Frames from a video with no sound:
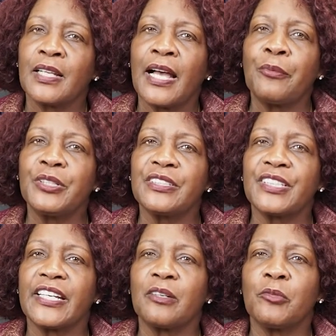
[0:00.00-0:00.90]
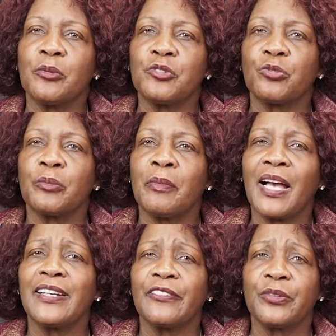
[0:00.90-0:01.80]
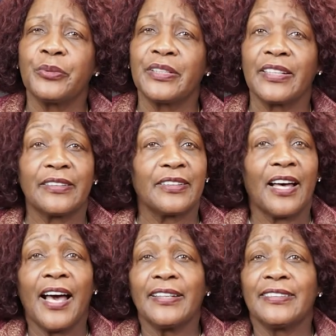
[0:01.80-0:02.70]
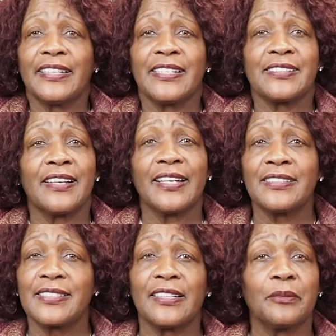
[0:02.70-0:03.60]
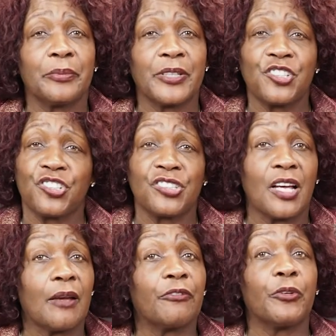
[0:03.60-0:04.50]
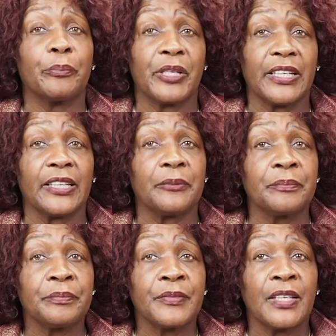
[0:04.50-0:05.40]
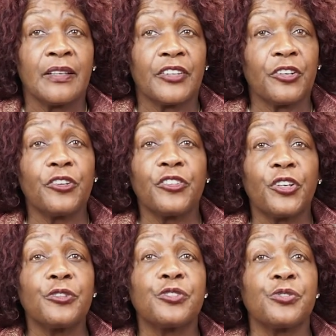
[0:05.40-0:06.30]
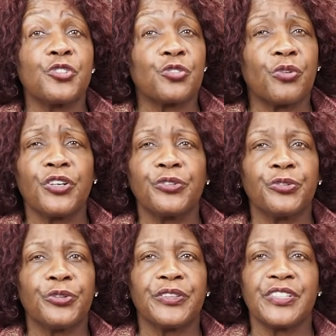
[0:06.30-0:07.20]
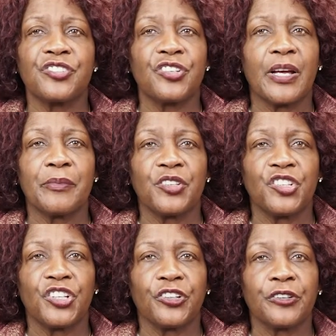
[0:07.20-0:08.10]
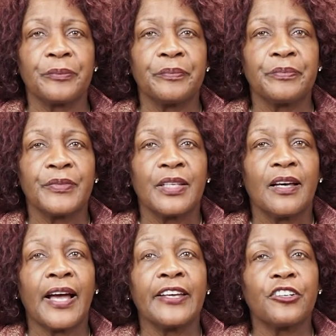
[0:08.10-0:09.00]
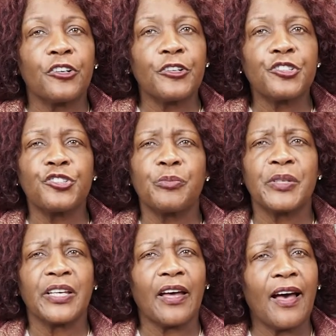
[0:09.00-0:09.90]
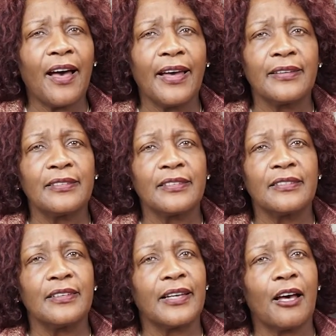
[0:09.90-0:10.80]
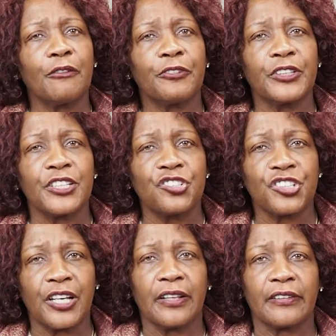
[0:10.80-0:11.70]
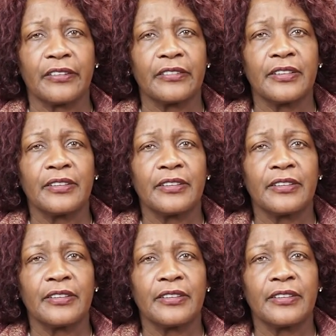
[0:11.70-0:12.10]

I want to take a moment to remind everyone that the holiday is not a celebration time for many. There are those who struggle during this time of the year. I encourage you to be kind, look out for each other.